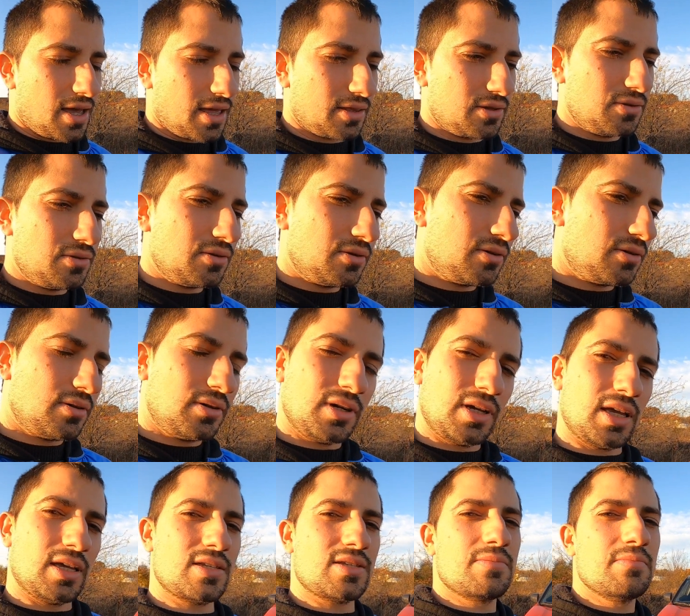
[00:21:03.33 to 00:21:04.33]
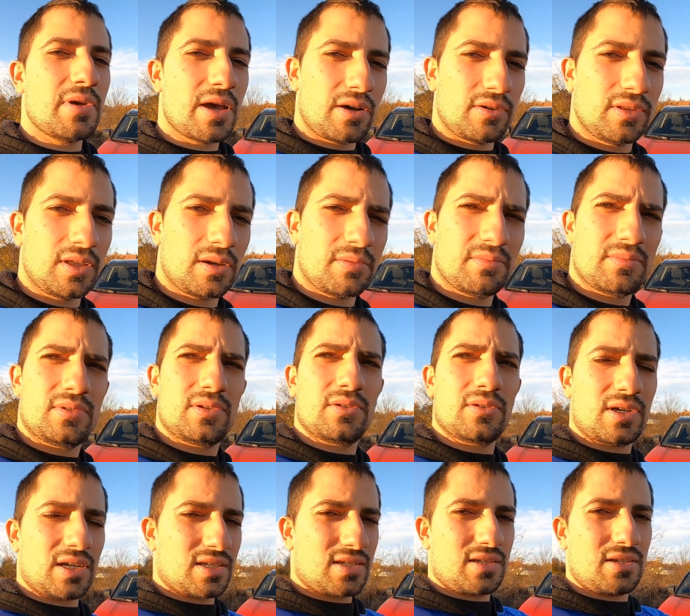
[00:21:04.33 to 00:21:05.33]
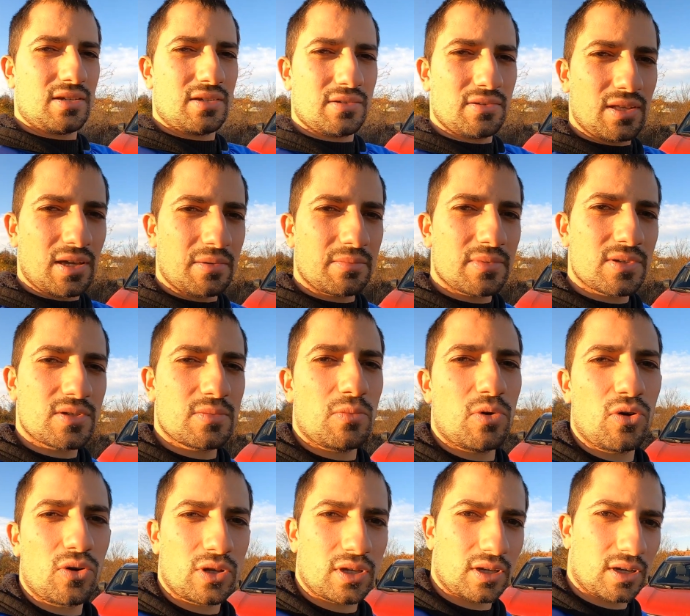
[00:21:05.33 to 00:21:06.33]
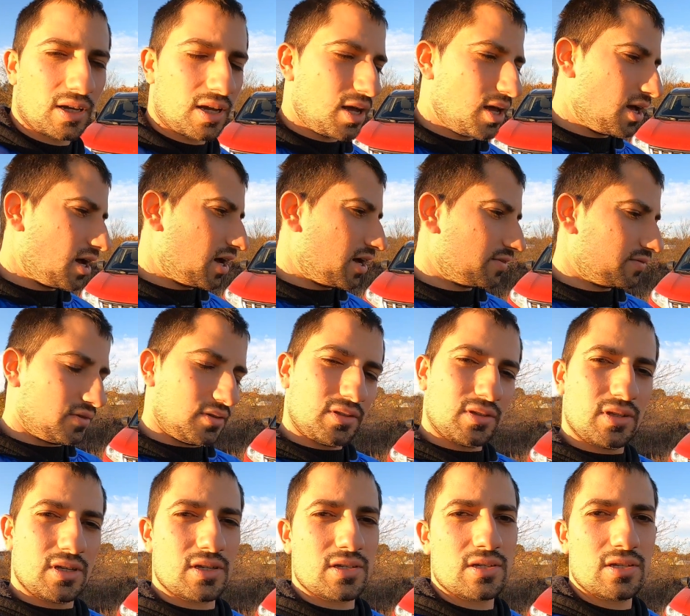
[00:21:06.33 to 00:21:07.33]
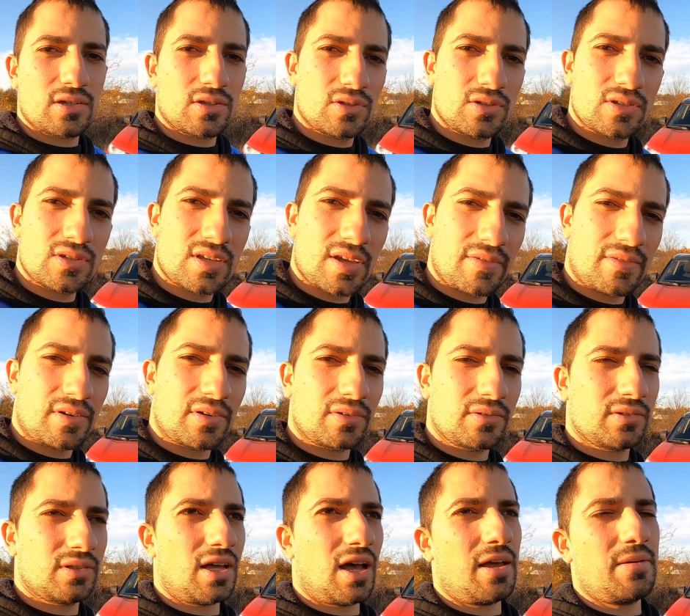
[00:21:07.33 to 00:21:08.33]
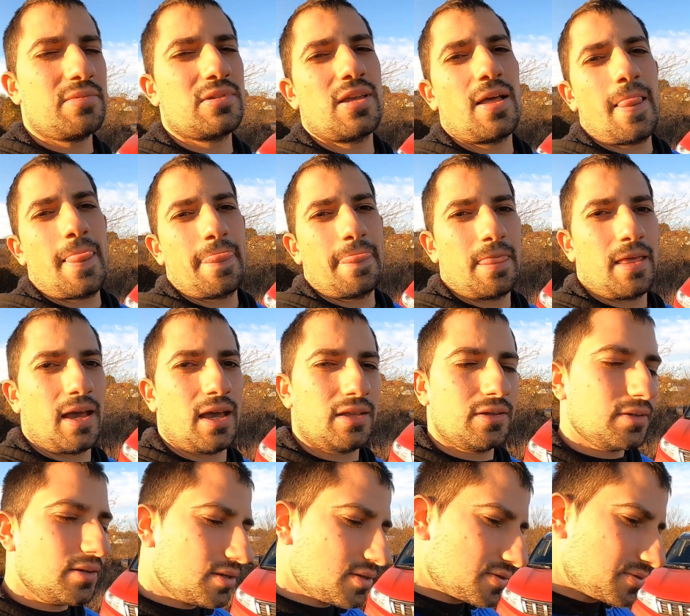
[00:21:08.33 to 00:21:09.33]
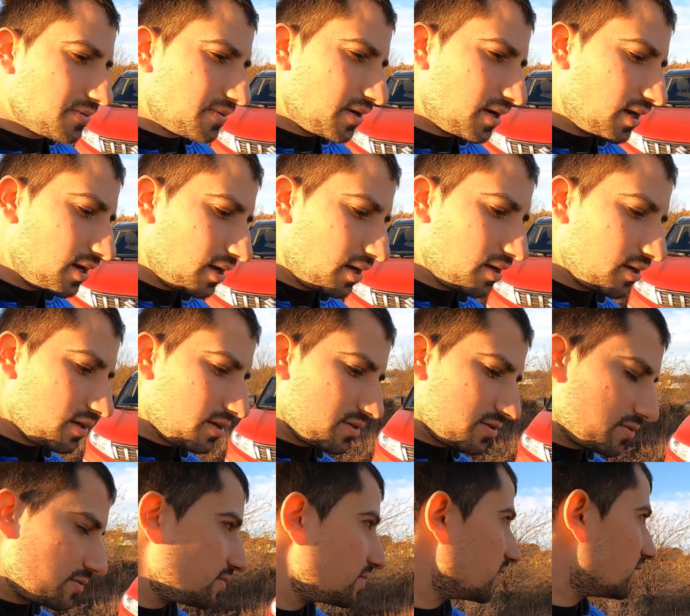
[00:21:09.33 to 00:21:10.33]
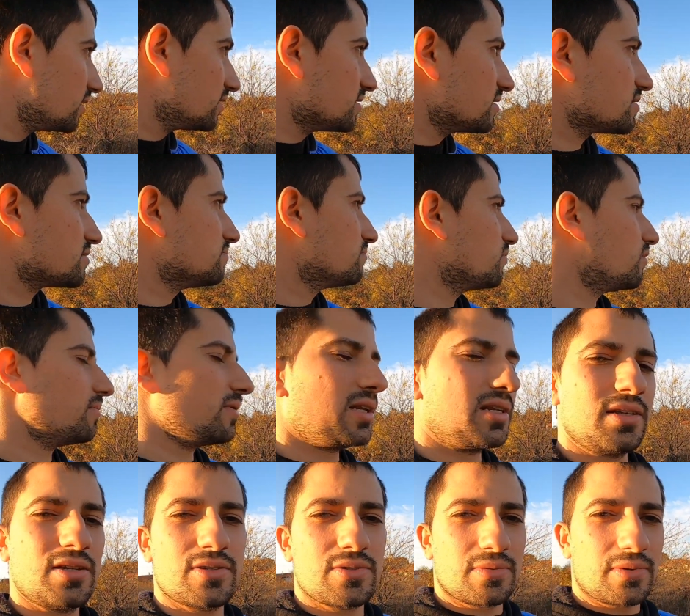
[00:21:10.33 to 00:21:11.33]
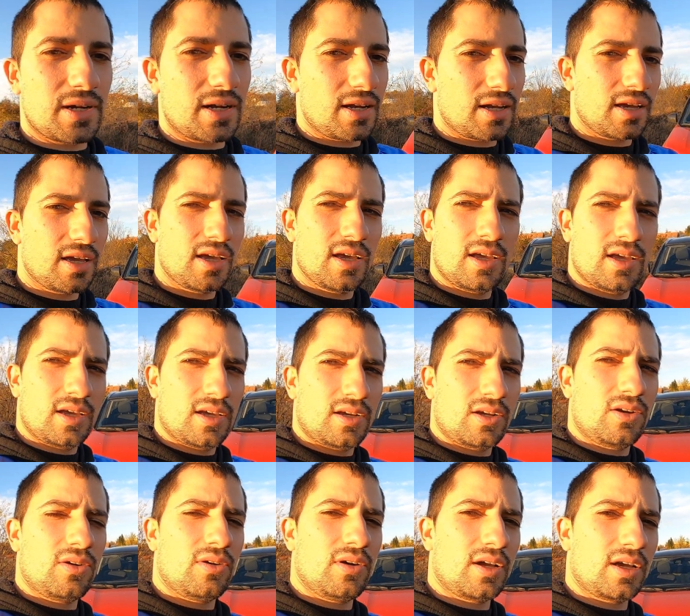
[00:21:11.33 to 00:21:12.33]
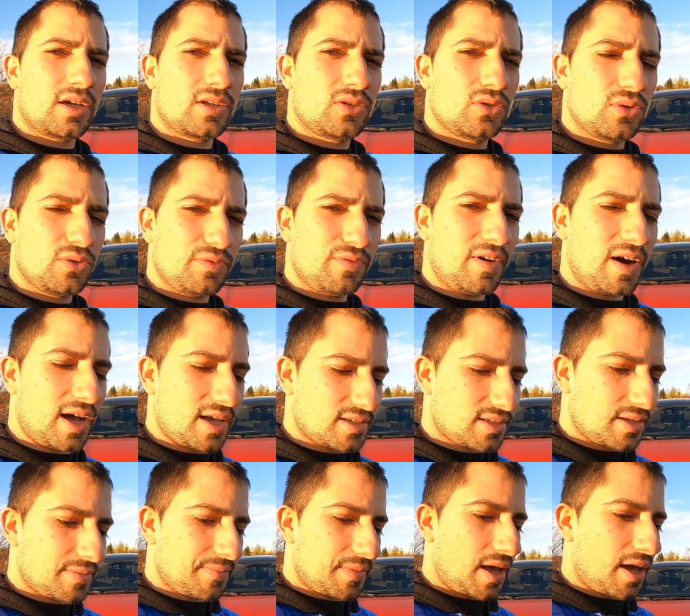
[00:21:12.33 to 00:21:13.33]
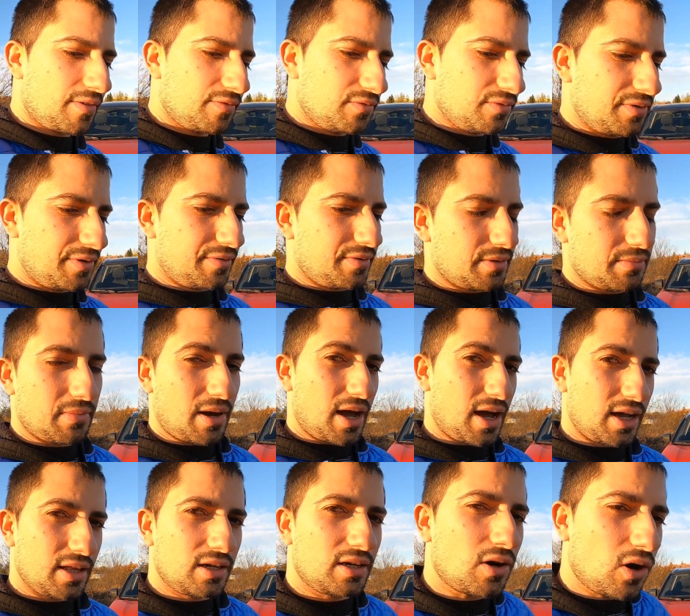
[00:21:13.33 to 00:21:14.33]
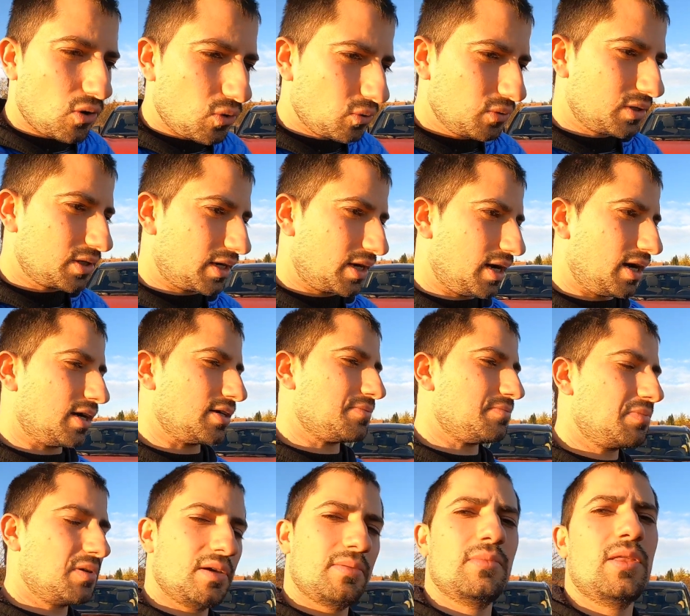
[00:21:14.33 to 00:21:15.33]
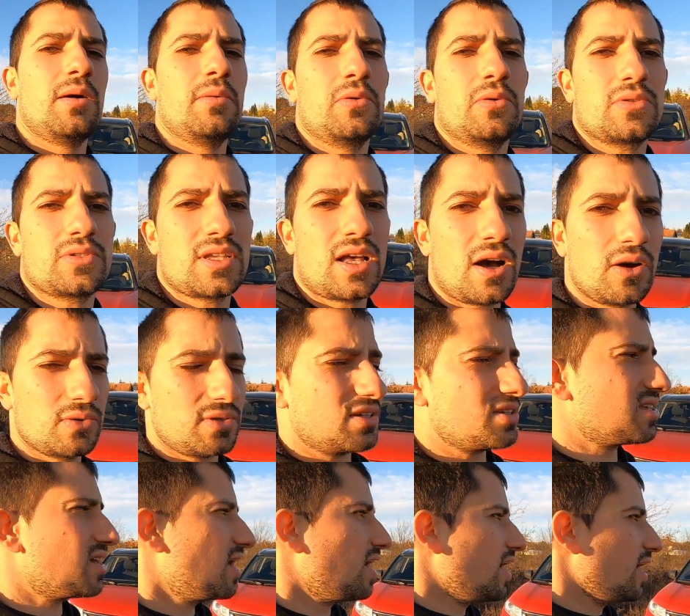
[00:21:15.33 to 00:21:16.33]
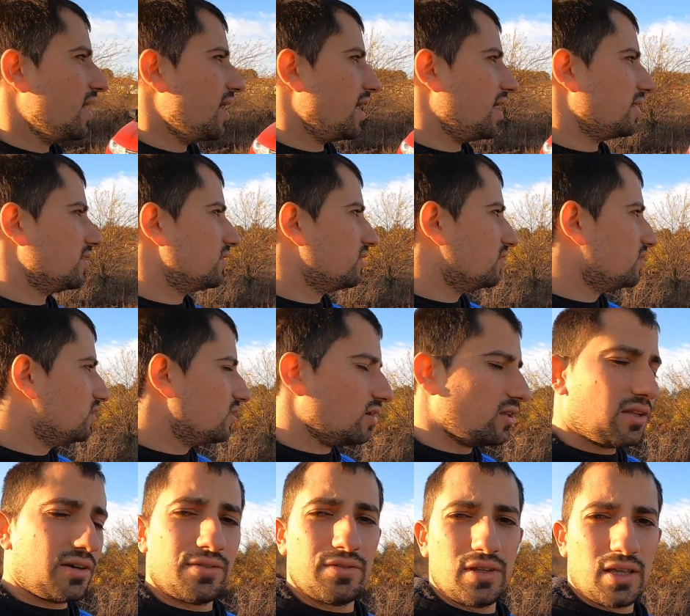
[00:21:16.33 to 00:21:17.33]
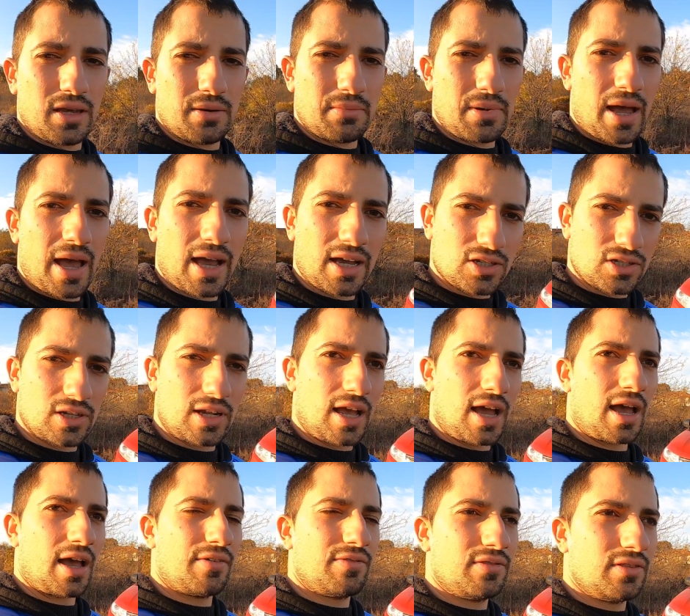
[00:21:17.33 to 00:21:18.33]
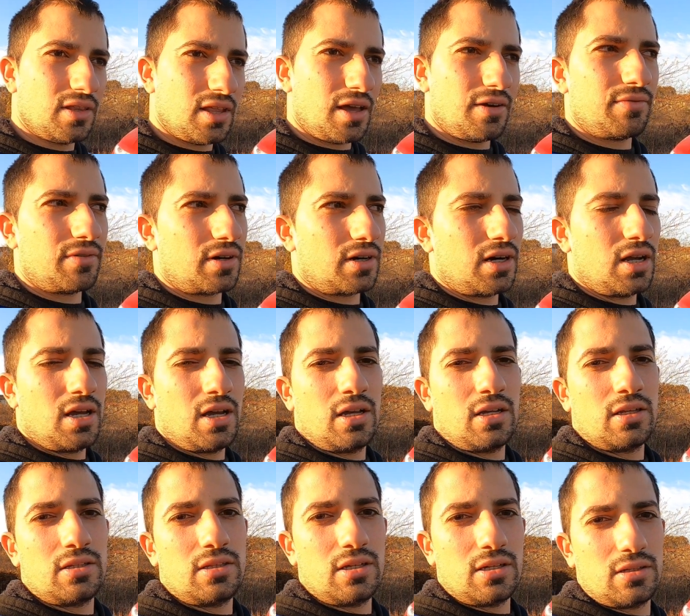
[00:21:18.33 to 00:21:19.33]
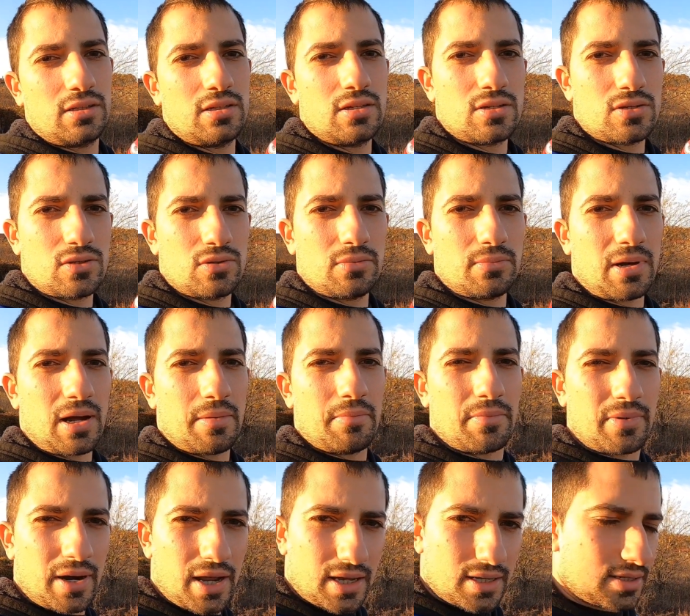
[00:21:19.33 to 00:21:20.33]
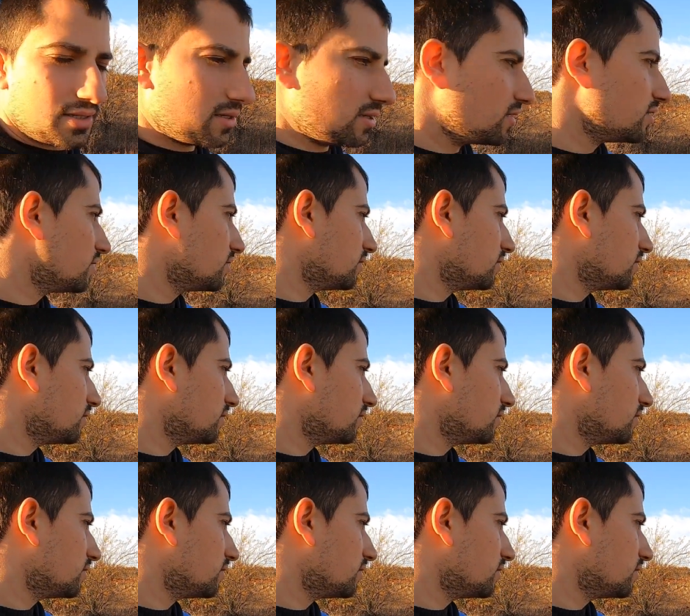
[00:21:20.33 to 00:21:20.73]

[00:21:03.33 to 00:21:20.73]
and you can smell them, you can see them smoking. I've done this several times, and it's really this moment is really going too fast. I've driven my other older cars, BMWs, Audis, and none of them, actually I have never done this to my brakes.